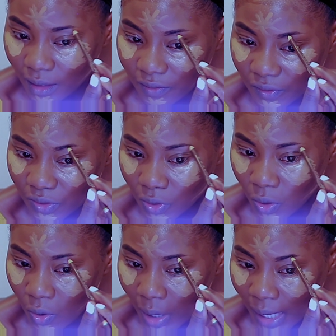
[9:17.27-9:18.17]

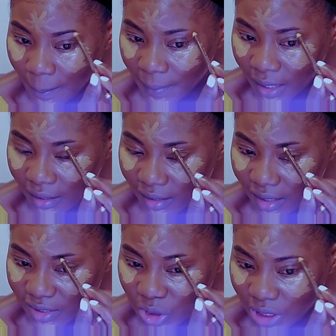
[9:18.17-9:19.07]
So I mean,
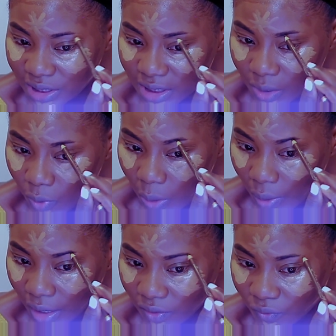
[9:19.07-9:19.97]
just see what
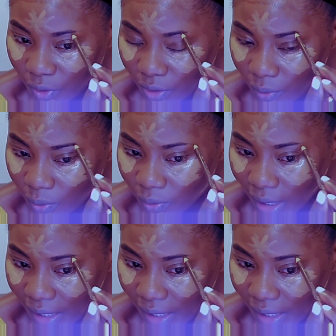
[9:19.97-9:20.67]
works for you.